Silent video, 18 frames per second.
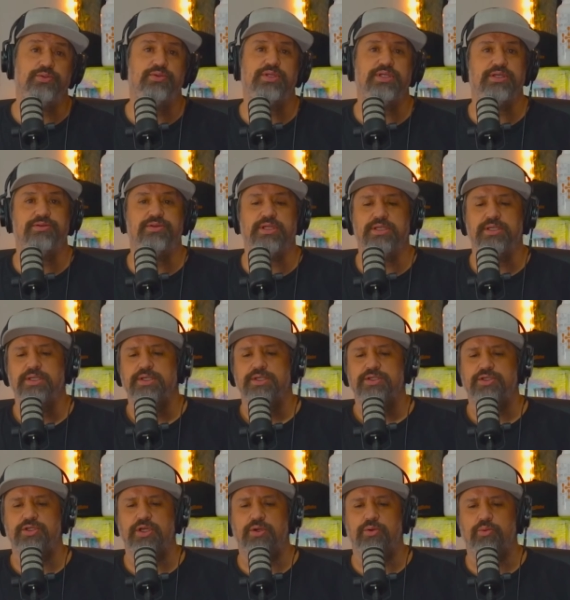think that,
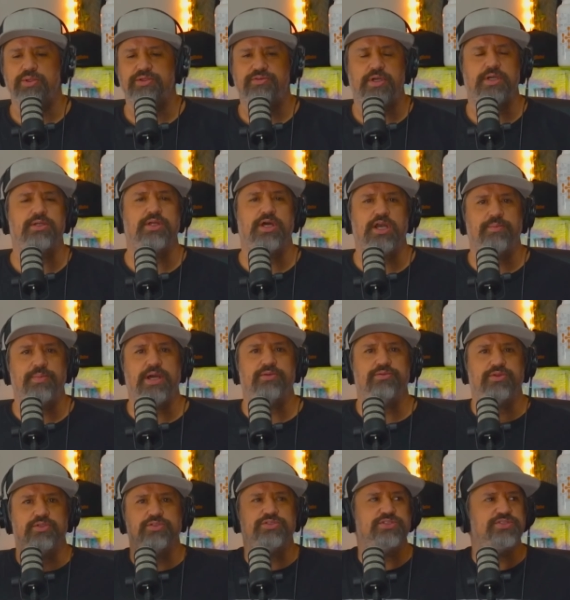we talk a lot about
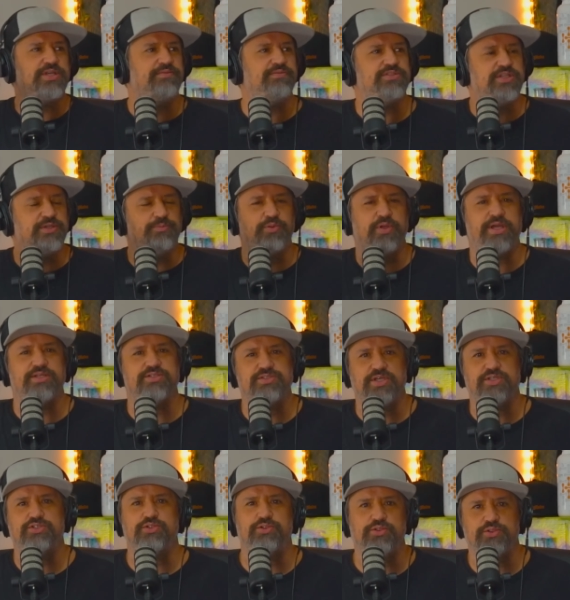there's the 17 plant
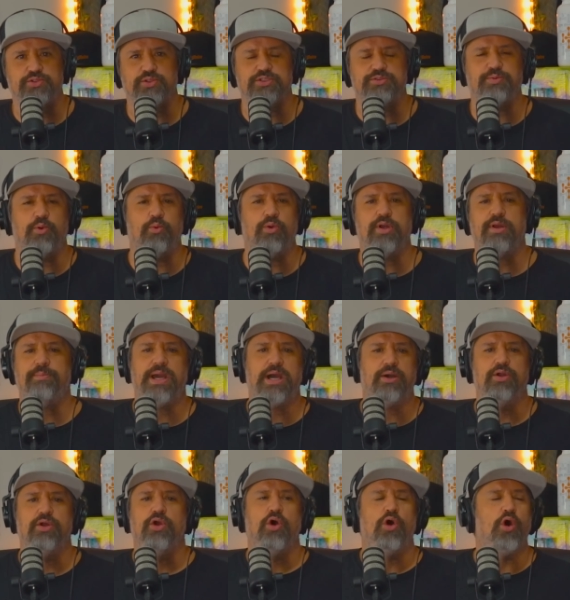essential nutrients, but what
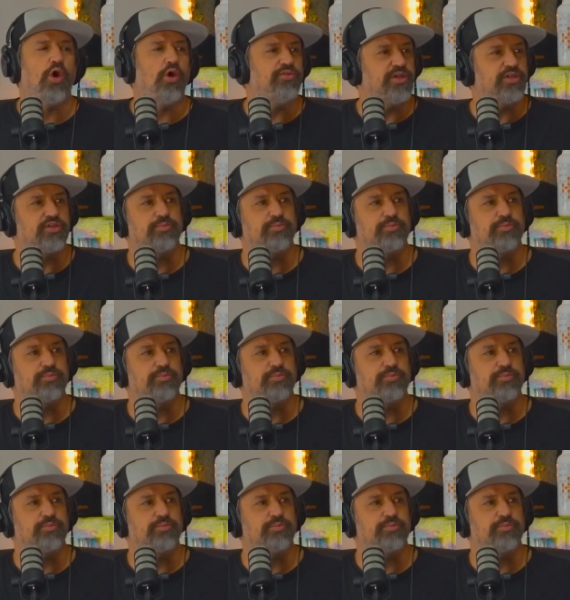about all the other